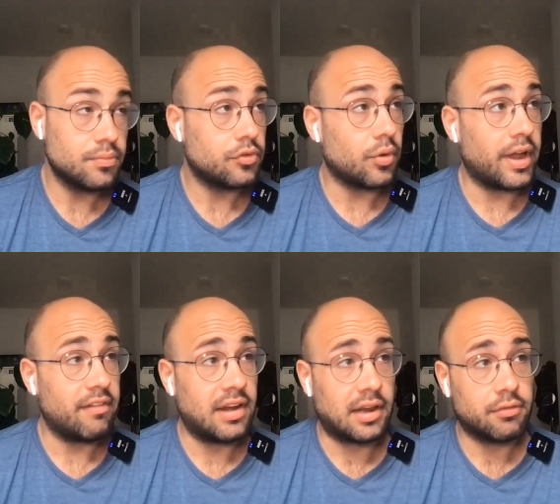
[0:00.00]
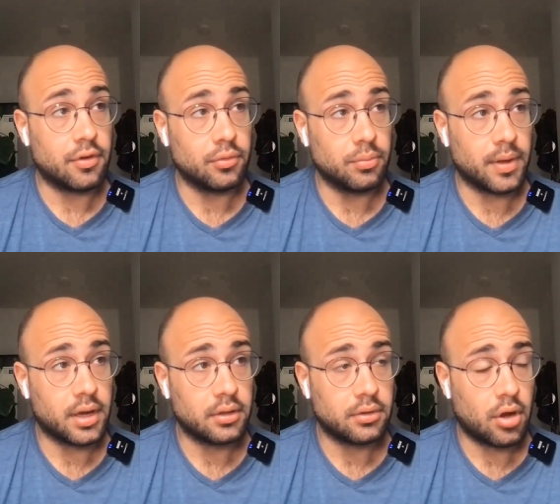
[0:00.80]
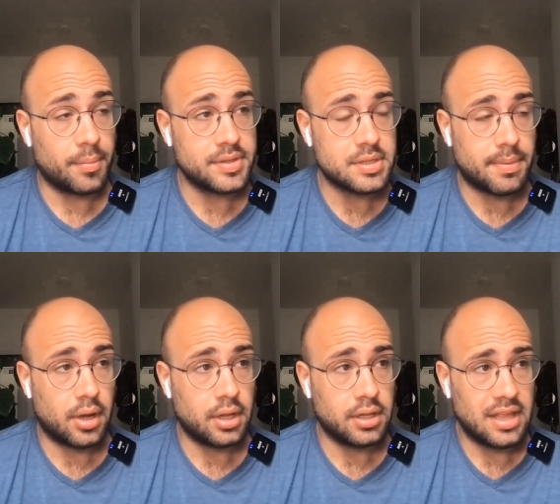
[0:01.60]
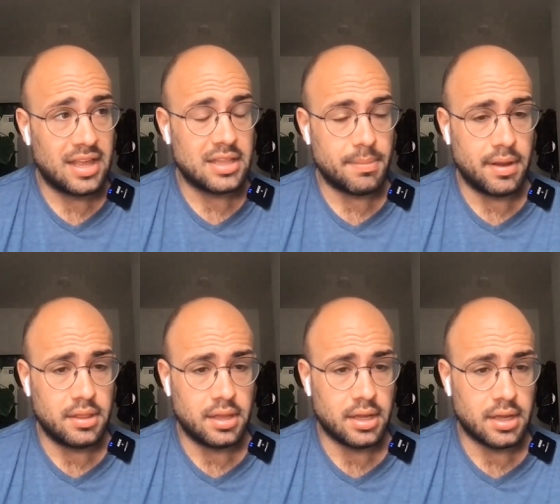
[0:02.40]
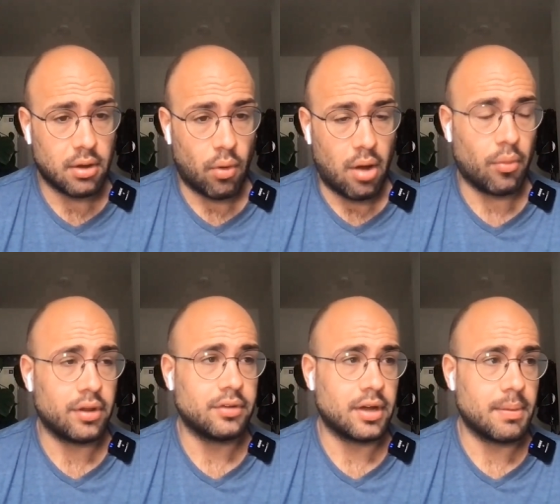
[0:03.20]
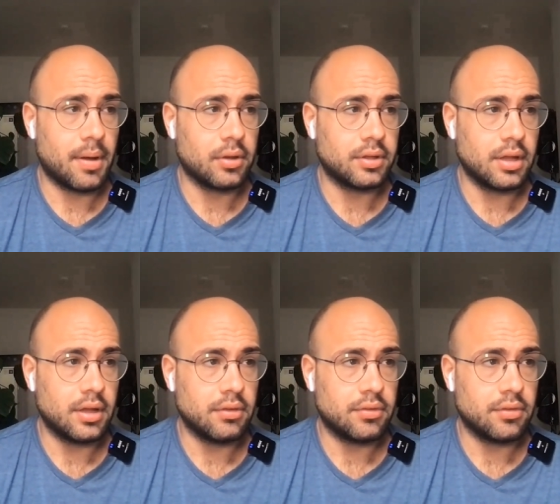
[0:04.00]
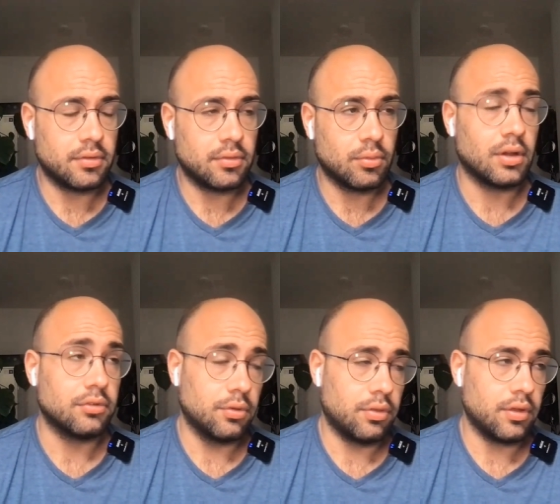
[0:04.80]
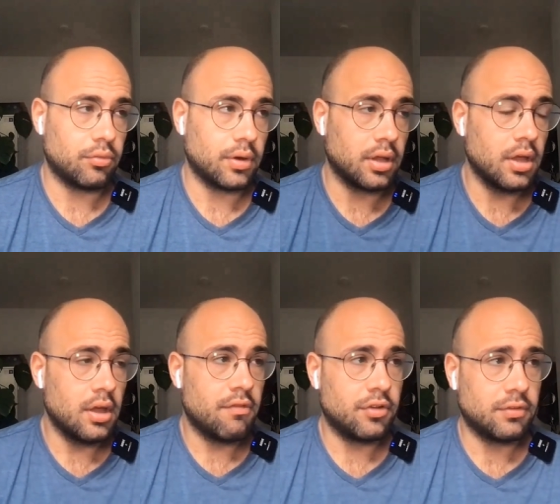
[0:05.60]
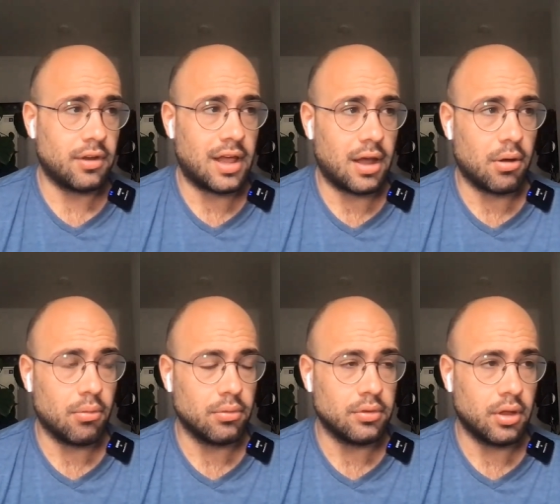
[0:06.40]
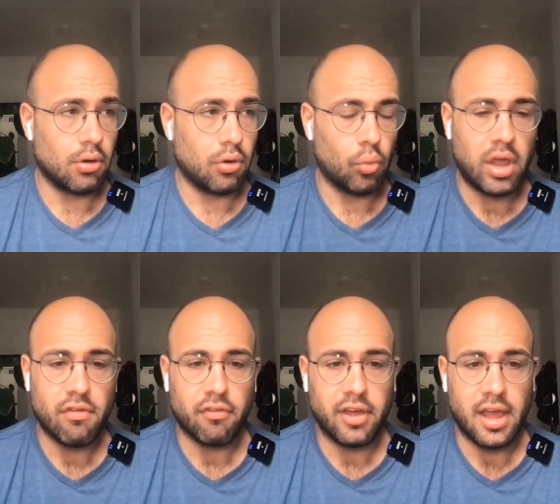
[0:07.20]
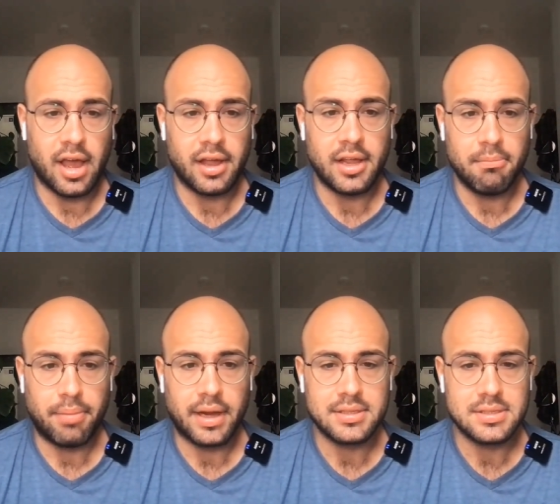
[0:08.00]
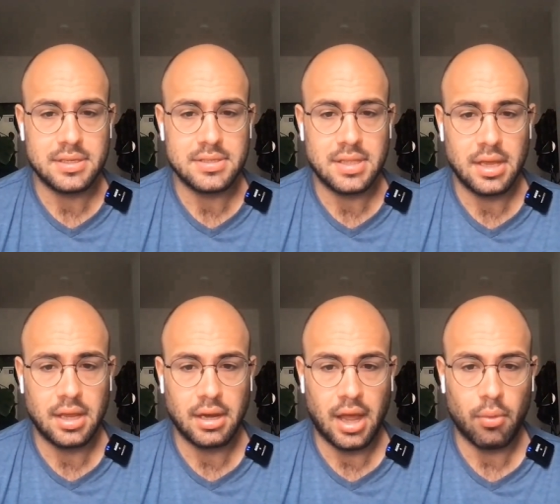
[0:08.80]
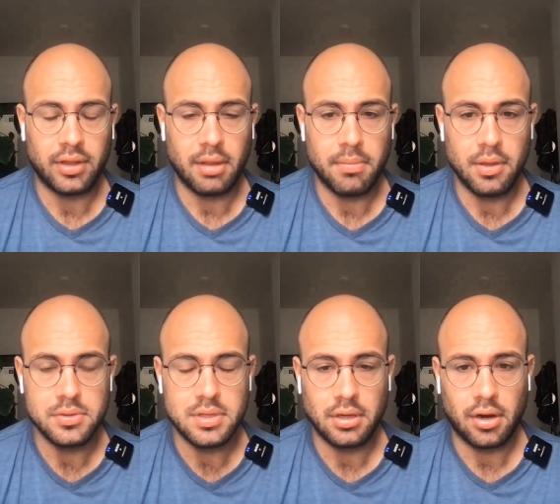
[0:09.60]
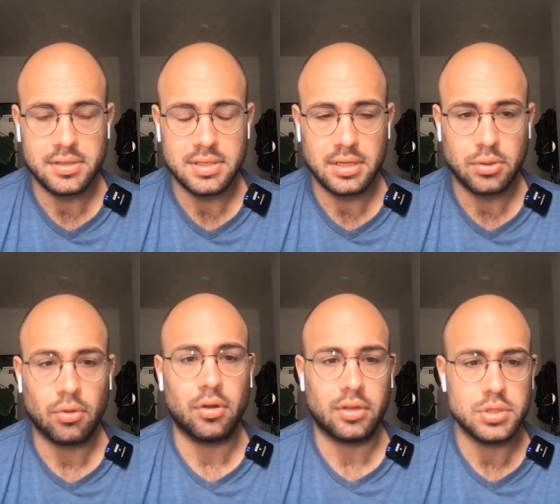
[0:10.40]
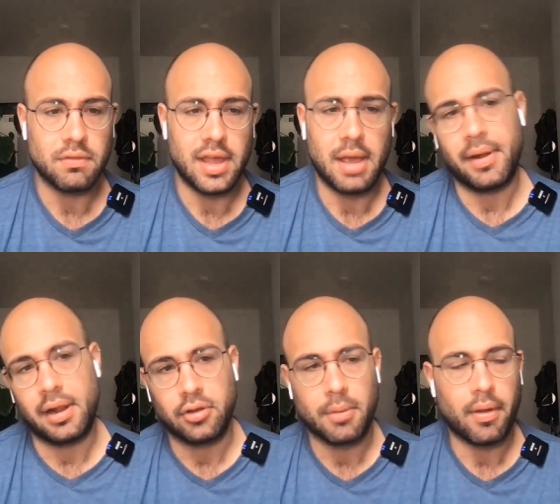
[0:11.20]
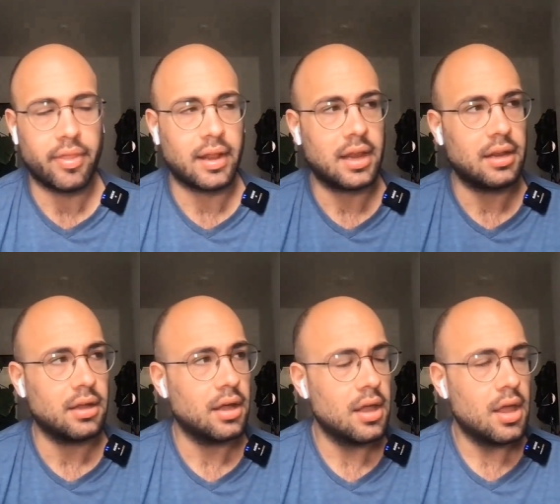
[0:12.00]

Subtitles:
So I have a lot of go-to-market comments about it. The main thing I want to talk about is, well, two things really. First of all, how the whole wave of AI impacts this thing and how it can be used in the context of AI, but I'll talk about that later.